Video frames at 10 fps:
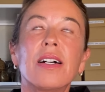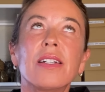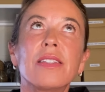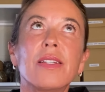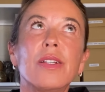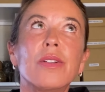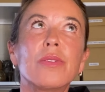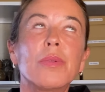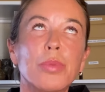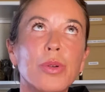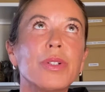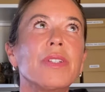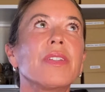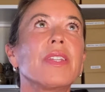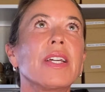the
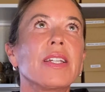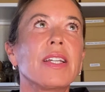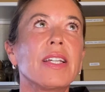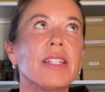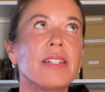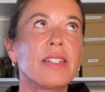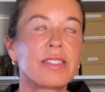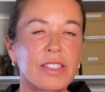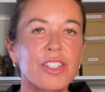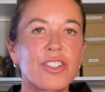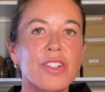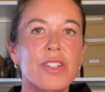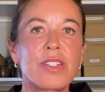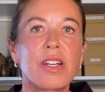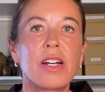important thing in this kitchen
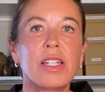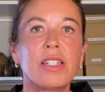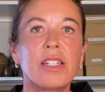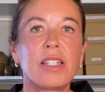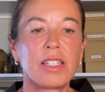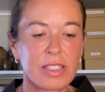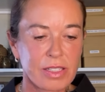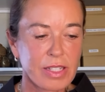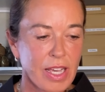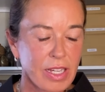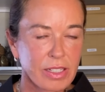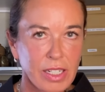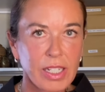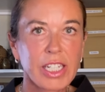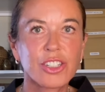design is our
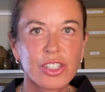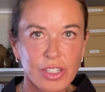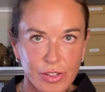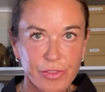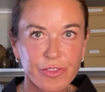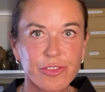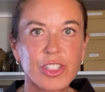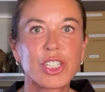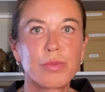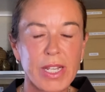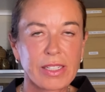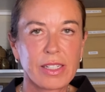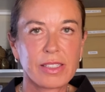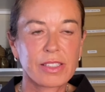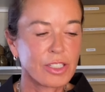collection of fridge
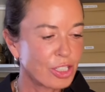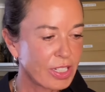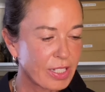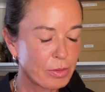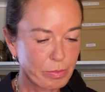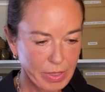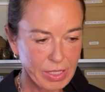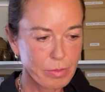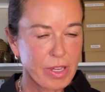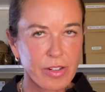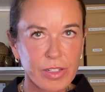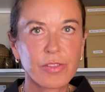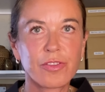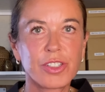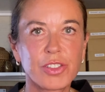magnets. And she had a big American
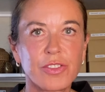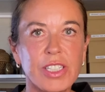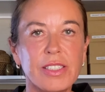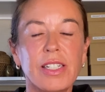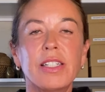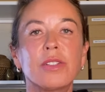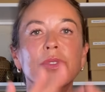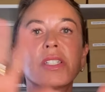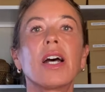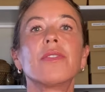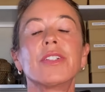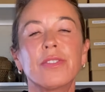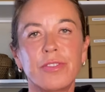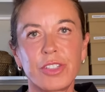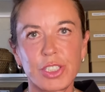fridge freezer and it was covered
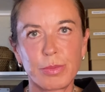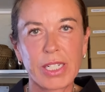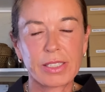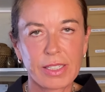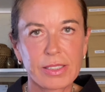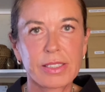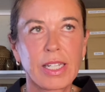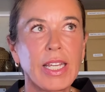in fridge magnets.